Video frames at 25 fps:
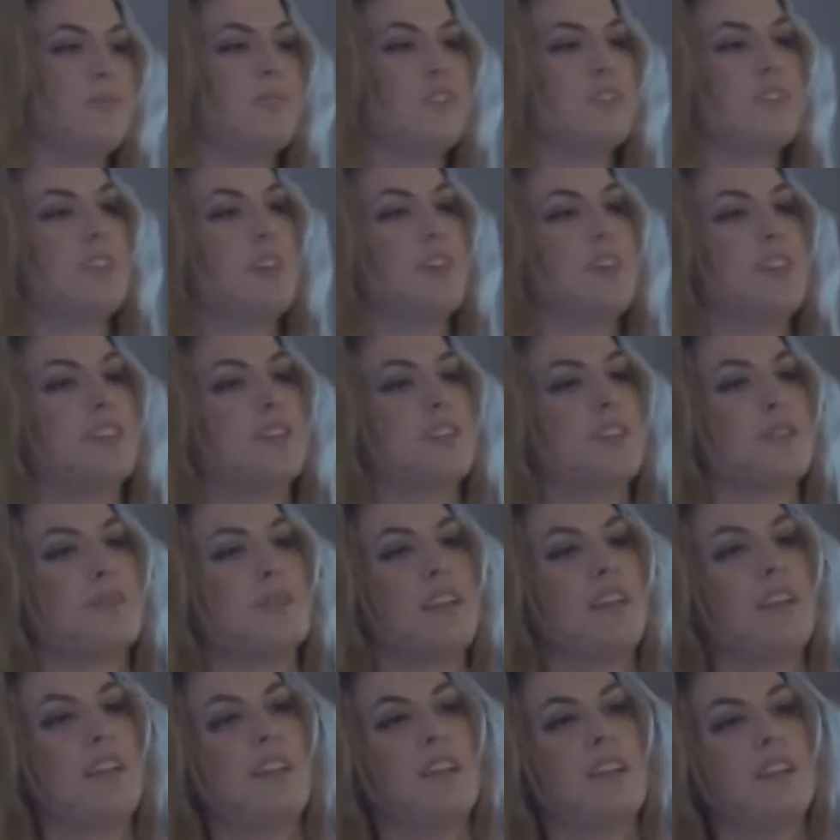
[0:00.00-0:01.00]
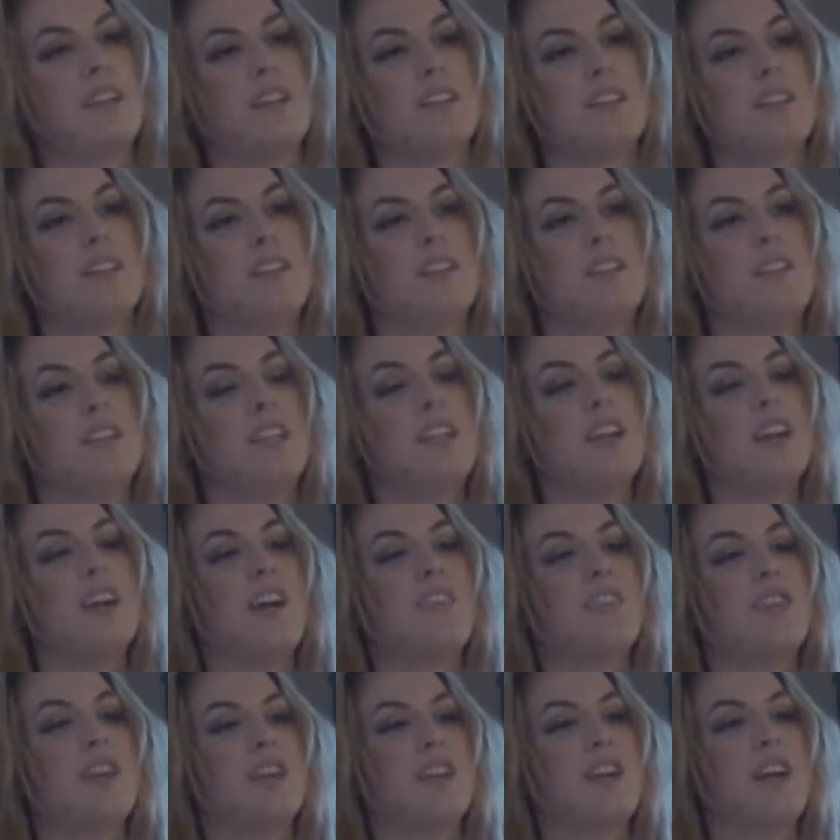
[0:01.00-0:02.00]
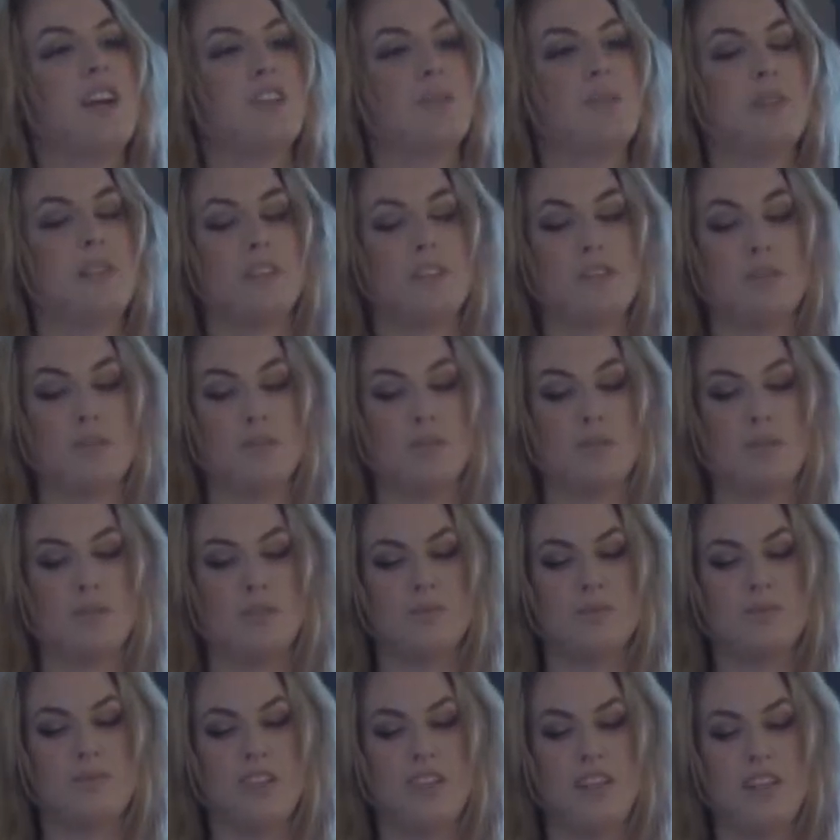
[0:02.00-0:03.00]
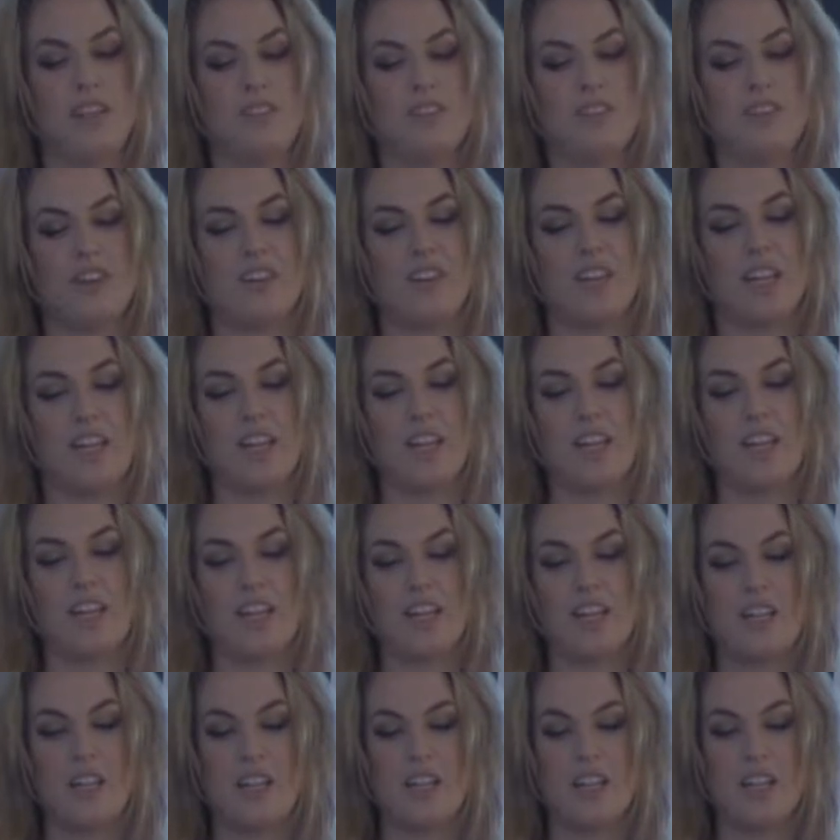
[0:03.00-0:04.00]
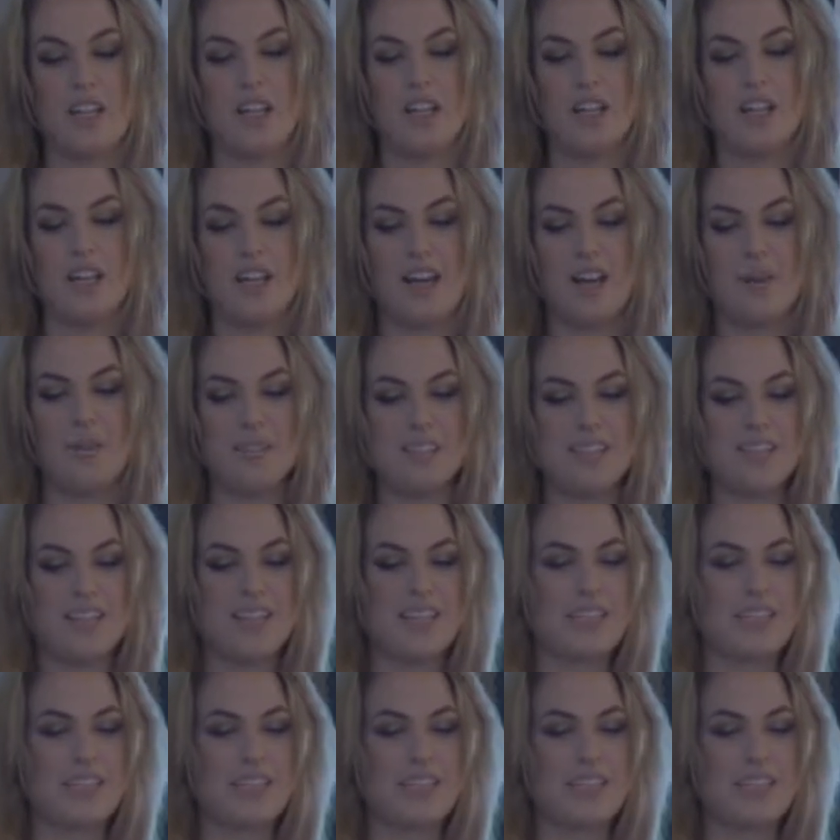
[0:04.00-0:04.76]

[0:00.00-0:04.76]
So this is my year after I graduated school, and I felt like I wasn't